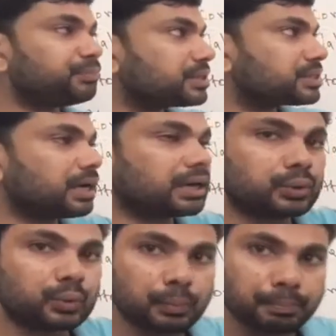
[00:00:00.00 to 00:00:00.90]
These are
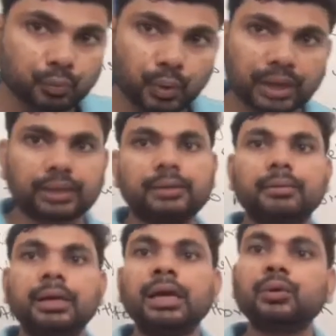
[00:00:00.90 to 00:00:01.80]
group
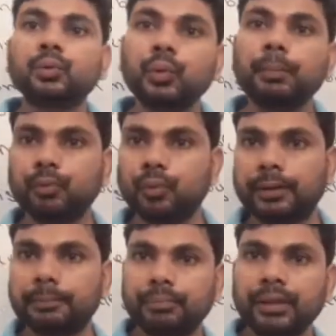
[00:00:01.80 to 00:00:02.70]
1. Group
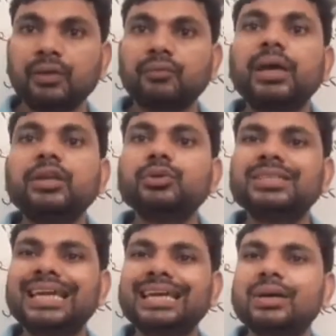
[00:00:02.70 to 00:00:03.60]
1. When you
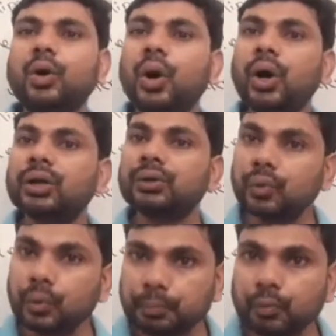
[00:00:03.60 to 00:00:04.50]
take all
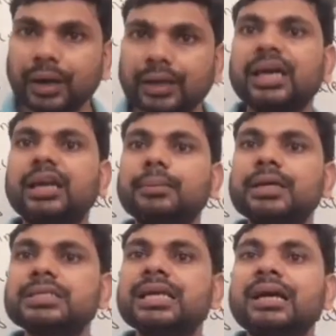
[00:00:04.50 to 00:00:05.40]
group 1
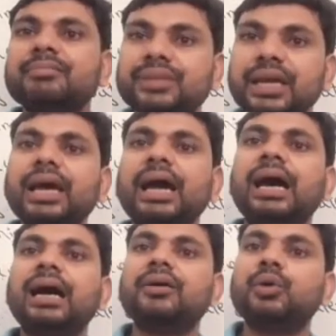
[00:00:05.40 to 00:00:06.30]
elements, they
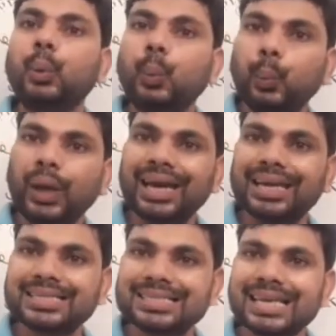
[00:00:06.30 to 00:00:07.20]
have
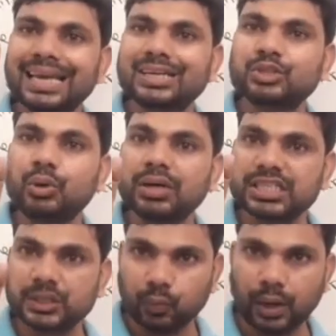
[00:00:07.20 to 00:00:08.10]
valence
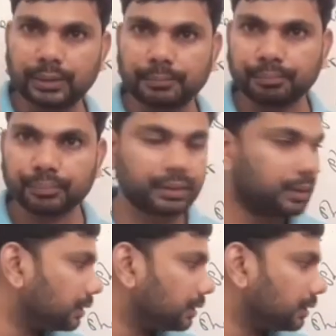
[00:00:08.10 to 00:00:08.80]
electrons 1.